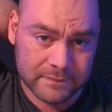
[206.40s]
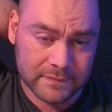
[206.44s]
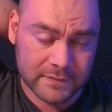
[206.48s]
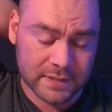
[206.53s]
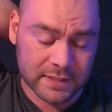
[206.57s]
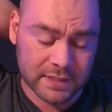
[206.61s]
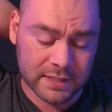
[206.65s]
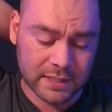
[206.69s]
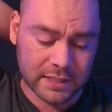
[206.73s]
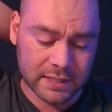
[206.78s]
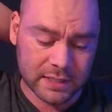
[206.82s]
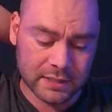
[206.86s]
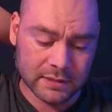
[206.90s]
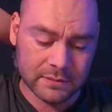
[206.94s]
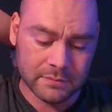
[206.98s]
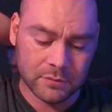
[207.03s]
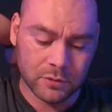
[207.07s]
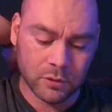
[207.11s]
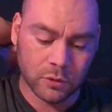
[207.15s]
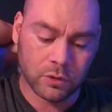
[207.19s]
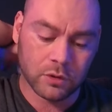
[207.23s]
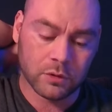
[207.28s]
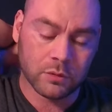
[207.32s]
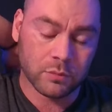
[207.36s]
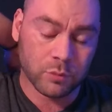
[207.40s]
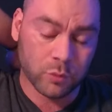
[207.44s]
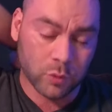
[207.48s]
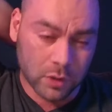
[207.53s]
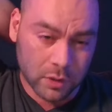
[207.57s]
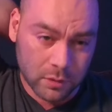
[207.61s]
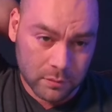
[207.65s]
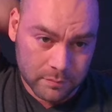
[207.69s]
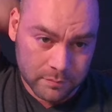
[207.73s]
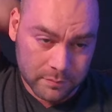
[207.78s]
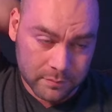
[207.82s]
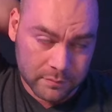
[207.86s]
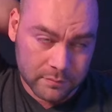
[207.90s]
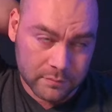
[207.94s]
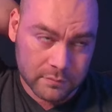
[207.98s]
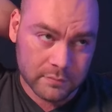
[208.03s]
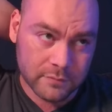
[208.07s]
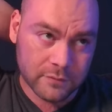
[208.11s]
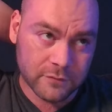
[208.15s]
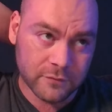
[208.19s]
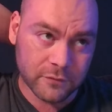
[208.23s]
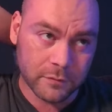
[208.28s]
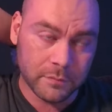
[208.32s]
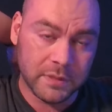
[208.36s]
or well,
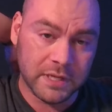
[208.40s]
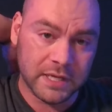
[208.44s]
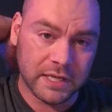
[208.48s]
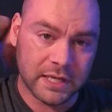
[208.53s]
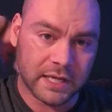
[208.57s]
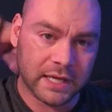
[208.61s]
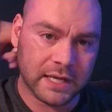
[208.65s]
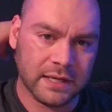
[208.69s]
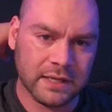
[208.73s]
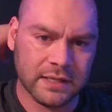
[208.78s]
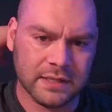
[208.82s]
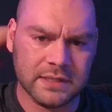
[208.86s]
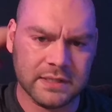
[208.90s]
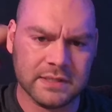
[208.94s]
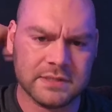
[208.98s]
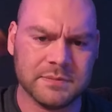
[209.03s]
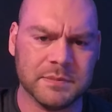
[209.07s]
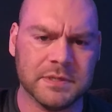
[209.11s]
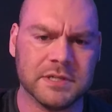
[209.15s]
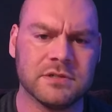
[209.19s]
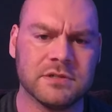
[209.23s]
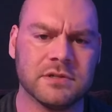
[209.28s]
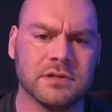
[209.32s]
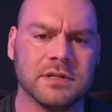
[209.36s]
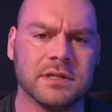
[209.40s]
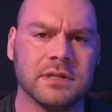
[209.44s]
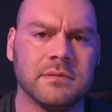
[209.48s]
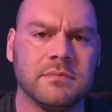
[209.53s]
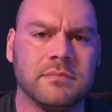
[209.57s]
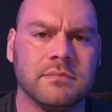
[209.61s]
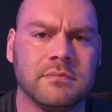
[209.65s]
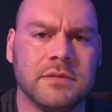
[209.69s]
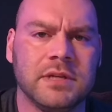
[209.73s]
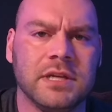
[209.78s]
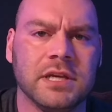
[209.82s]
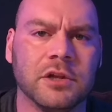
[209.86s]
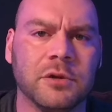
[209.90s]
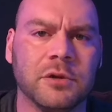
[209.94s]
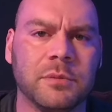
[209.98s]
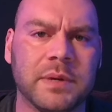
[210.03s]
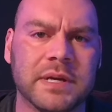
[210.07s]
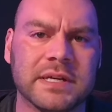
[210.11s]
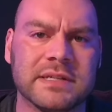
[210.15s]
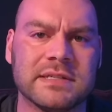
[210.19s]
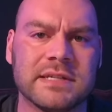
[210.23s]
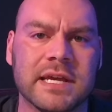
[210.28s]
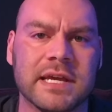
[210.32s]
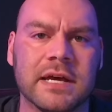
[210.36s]
for me, it's measured in
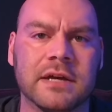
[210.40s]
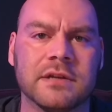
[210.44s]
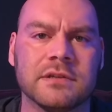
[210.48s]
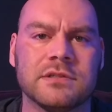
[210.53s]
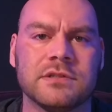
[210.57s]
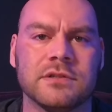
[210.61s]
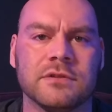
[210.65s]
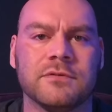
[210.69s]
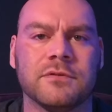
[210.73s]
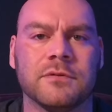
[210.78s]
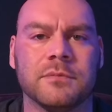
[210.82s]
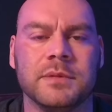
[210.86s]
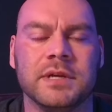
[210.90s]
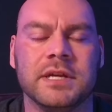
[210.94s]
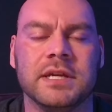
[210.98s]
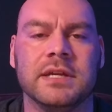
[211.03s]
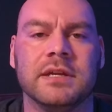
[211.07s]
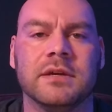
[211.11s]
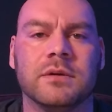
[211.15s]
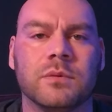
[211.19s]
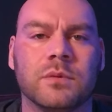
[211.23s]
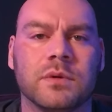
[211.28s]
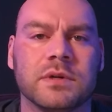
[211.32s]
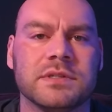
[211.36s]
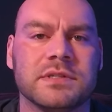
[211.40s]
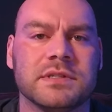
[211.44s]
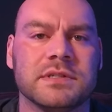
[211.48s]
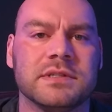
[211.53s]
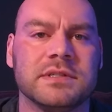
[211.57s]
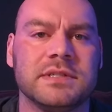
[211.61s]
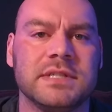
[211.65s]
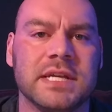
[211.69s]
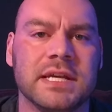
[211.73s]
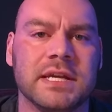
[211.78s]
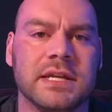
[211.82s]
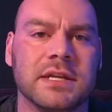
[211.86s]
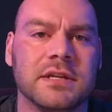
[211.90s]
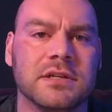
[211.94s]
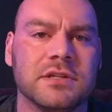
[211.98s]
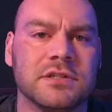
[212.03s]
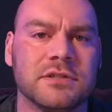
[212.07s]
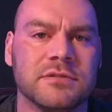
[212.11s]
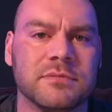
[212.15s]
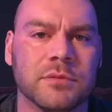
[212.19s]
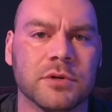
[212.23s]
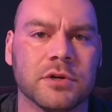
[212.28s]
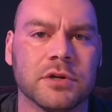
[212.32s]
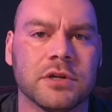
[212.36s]
kilopascals. So for me, it wasn't 10 inches
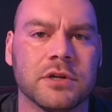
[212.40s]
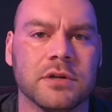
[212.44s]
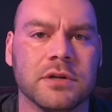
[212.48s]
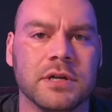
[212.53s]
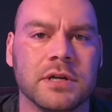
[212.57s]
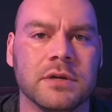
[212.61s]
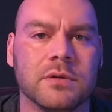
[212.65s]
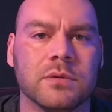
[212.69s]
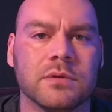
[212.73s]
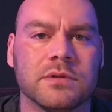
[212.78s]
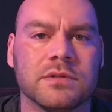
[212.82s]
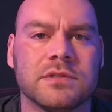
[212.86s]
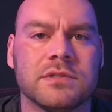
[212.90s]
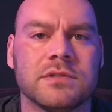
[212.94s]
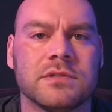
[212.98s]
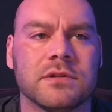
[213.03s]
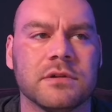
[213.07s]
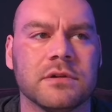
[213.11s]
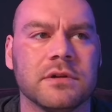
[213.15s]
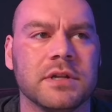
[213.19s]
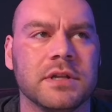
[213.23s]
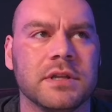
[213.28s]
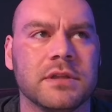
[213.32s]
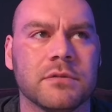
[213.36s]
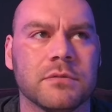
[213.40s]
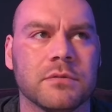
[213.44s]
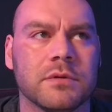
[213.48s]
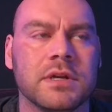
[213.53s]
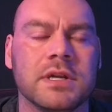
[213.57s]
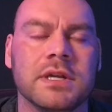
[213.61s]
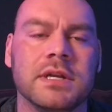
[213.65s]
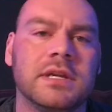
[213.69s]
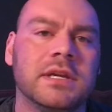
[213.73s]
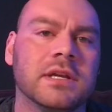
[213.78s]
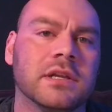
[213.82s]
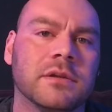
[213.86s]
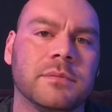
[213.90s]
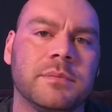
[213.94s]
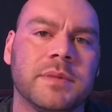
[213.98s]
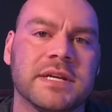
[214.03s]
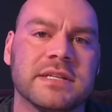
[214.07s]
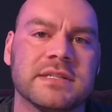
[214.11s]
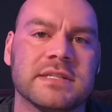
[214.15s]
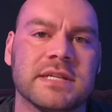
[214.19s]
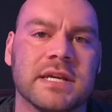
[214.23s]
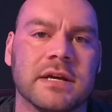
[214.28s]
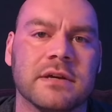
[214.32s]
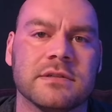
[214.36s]
of mercury, it was 33
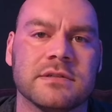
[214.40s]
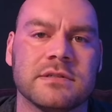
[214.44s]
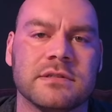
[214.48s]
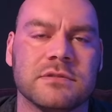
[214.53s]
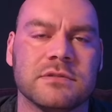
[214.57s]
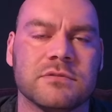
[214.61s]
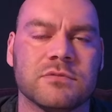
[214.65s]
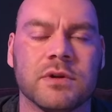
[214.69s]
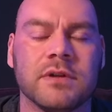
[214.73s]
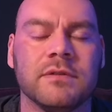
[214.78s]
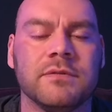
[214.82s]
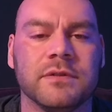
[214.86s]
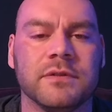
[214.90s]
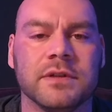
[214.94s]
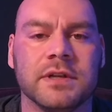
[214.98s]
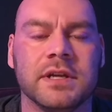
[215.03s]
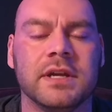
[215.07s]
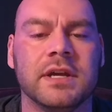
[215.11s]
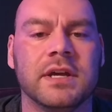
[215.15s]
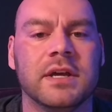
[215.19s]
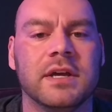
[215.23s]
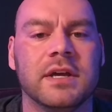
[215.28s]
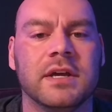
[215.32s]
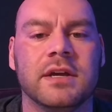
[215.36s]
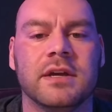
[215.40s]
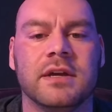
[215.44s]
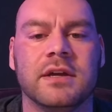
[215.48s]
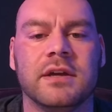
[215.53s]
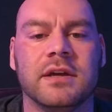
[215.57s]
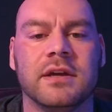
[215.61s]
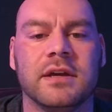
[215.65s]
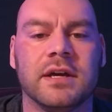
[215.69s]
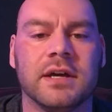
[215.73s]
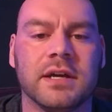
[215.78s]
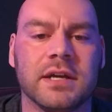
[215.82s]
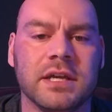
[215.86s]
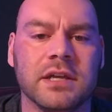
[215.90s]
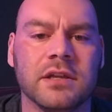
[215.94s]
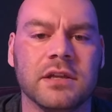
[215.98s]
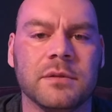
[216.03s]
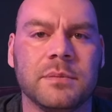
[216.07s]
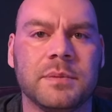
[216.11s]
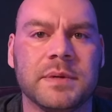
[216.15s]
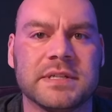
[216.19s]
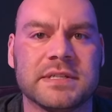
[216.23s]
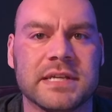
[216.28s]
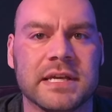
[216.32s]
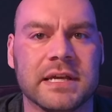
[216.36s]
kilopascals. It's roughly,
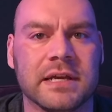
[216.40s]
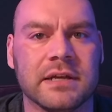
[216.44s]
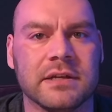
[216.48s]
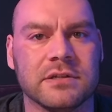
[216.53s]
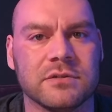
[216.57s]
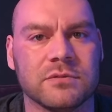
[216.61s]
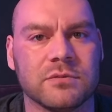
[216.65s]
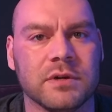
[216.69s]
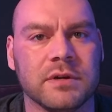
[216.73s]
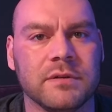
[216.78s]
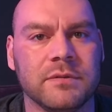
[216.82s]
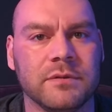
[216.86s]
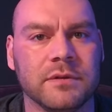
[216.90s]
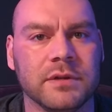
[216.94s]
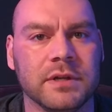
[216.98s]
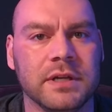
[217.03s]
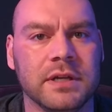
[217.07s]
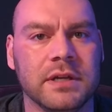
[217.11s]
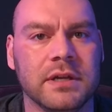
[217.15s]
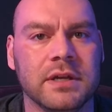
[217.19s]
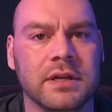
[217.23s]
kilopascal is roughly